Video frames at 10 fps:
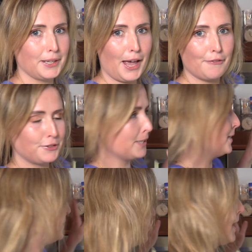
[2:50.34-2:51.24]

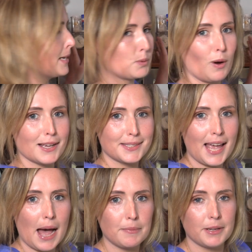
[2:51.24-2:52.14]
hefty size-wise
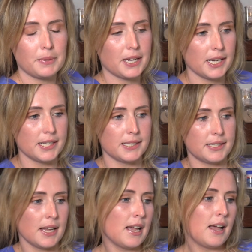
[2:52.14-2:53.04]
cabinet
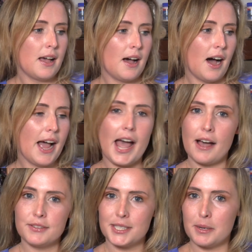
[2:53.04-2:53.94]
because I
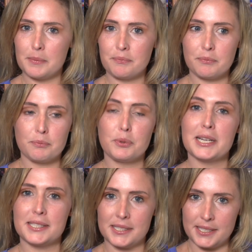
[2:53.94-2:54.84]
have some
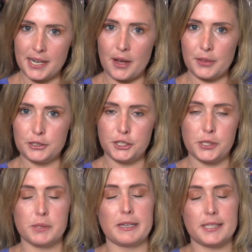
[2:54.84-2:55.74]
pre-existing health
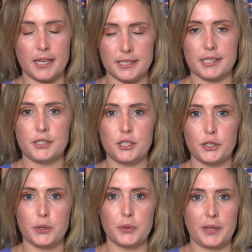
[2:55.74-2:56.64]
issues, my son does
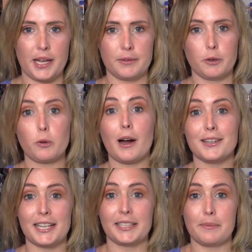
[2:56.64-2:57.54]
too, that require
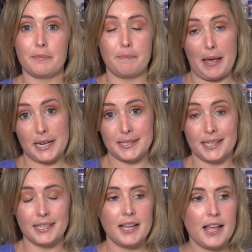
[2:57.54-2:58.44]
daily
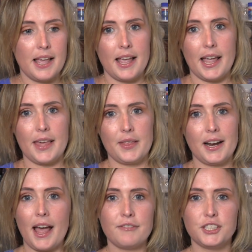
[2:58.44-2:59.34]
medicine. And then I
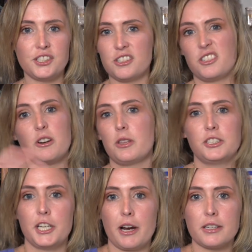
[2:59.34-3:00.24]
have just, the
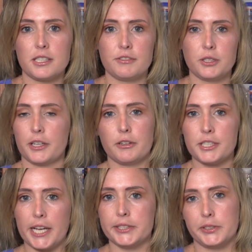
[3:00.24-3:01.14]
generic stuff too, like your
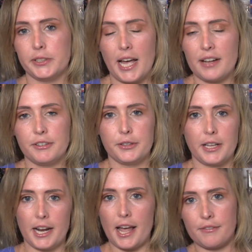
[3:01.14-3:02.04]
Tylenol and Advil
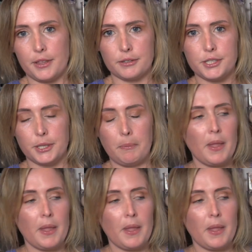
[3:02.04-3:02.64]
that I have in there too.